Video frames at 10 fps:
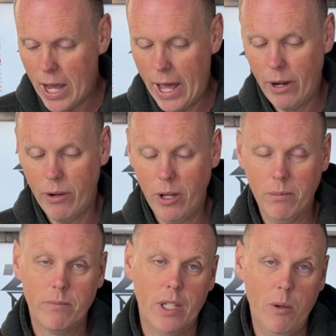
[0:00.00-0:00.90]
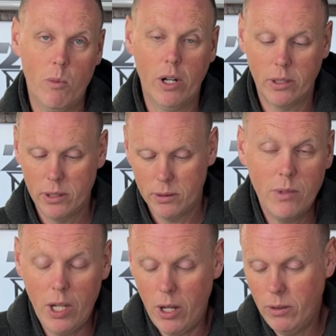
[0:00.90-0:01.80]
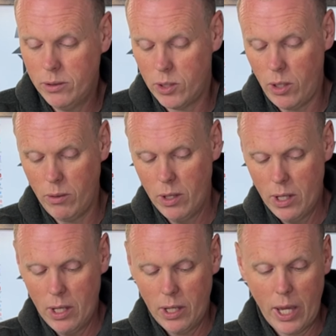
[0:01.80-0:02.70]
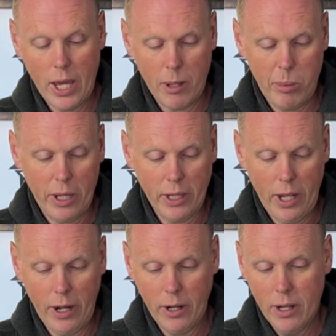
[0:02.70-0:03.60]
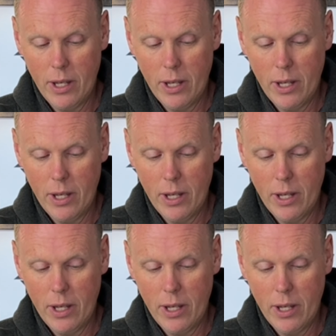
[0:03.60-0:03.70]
I don't know. It works, you know, so can't complain there.